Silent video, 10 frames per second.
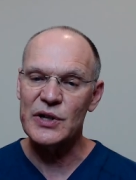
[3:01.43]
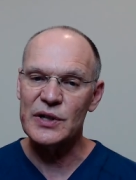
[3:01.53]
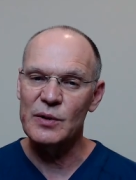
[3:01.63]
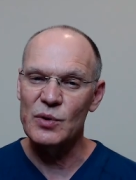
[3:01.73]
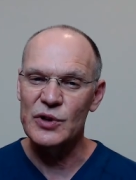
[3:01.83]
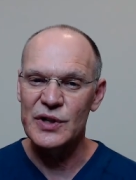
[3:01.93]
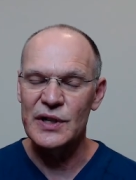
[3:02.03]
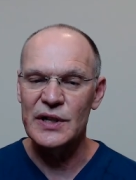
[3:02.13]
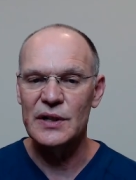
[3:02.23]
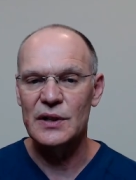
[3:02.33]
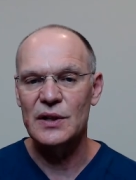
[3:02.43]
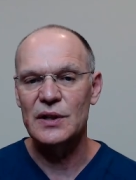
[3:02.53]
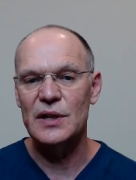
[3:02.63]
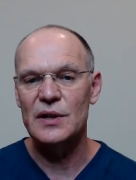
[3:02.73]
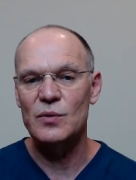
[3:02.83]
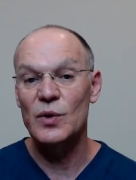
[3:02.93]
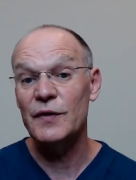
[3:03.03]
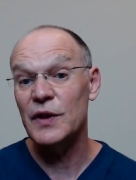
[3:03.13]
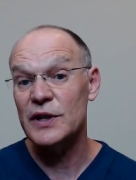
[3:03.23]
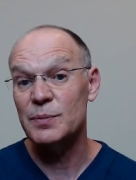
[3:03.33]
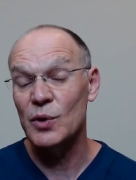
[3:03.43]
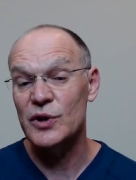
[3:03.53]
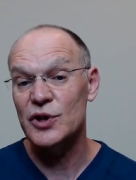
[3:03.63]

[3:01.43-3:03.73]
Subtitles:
we're seeing the reflex points